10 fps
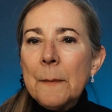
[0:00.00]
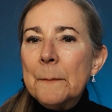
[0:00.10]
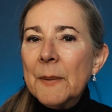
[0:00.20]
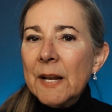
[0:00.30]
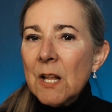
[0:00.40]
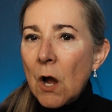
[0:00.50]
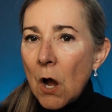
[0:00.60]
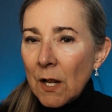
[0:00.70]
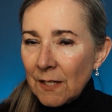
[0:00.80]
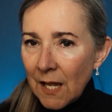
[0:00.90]
Many
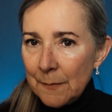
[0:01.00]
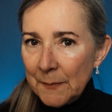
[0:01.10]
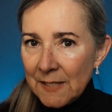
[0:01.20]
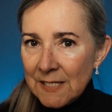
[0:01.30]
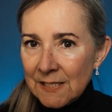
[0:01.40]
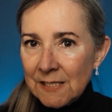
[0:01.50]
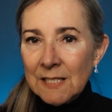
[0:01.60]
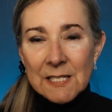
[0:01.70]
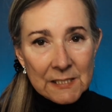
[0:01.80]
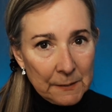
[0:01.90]
online businesses,
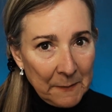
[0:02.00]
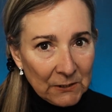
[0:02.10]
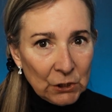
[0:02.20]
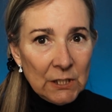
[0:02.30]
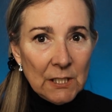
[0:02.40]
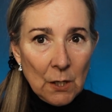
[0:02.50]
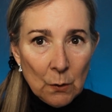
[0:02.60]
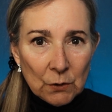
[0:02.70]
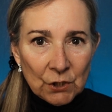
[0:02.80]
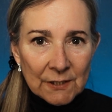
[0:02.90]
especially
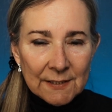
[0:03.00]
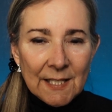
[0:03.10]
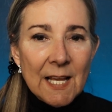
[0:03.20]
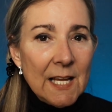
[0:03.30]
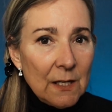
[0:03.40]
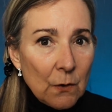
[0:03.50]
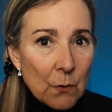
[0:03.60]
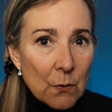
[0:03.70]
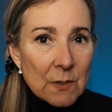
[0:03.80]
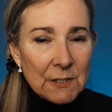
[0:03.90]
coaches and
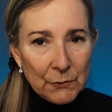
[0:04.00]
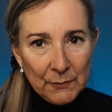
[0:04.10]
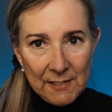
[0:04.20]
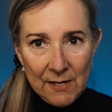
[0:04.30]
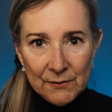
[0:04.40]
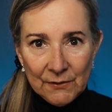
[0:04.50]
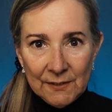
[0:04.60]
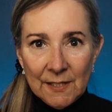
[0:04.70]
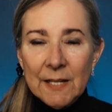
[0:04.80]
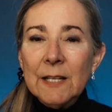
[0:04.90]
course
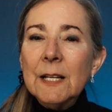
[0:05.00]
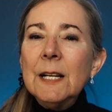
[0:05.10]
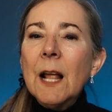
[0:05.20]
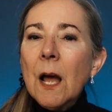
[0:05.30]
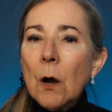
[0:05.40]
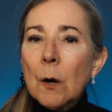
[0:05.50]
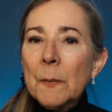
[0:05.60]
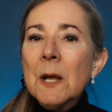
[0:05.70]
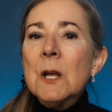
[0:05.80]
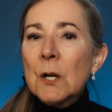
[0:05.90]
creators, need
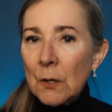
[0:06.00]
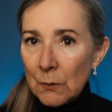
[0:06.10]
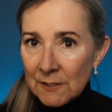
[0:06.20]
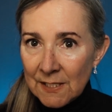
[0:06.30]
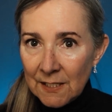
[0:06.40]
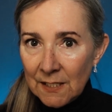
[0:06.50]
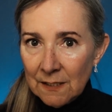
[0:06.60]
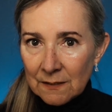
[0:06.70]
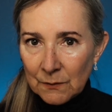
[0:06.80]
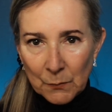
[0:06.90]
help closing
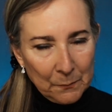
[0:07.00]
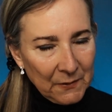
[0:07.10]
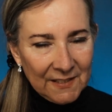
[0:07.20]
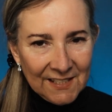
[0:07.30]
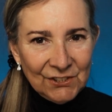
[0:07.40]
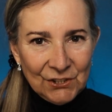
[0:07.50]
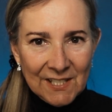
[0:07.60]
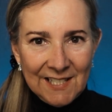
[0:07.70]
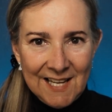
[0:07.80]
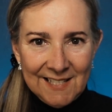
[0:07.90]
deals with potential
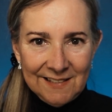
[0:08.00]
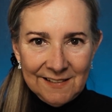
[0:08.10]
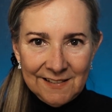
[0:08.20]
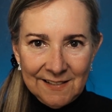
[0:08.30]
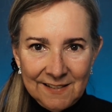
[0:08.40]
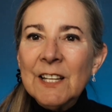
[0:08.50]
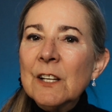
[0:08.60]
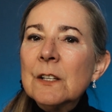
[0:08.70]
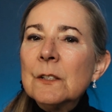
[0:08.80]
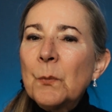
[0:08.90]
clients.
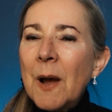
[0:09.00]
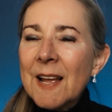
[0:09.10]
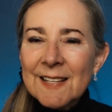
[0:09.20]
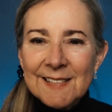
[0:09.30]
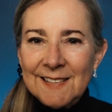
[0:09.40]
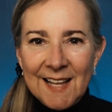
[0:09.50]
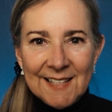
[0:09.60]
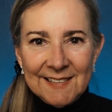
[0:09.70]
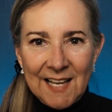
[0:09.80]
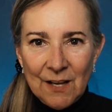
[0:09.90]
Here's why it
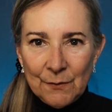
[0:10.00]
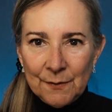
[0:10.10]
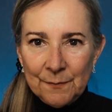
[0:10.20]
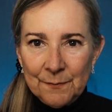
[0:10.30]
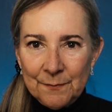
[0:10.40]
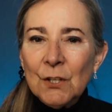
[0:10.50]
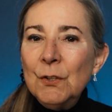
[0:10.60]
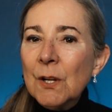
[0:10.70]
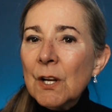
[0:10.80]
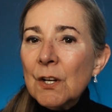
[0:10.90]
stands out.
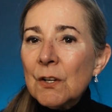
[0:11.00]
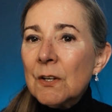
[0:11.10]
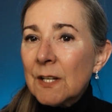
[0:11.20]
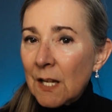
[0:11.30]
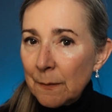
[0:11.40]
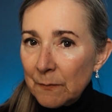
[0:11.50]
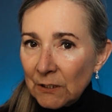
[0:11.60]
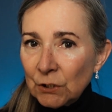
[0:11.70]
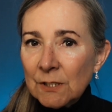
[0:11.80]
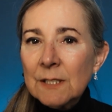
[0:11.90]
You can earn
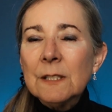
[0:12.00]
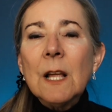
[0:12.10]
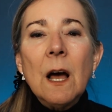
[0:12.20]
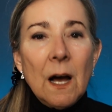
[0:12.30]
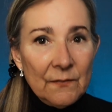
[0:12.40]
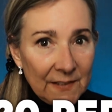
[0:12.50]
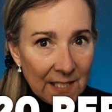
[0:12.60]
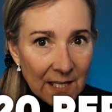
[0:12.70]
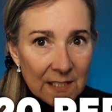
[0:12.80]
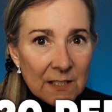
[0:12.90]
commissions of
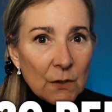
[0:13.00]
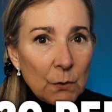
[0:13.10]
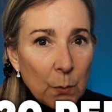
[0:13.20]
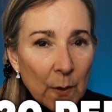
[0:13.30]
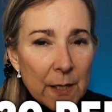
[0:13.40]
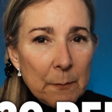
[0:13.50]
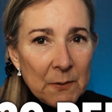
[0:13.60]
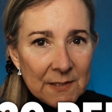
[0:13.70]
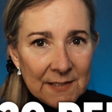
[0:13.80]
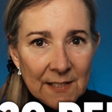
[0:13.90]
10 to
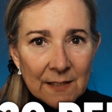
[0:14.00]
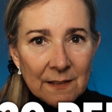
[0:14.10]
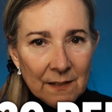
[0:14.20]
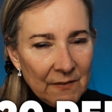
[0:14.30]
20% of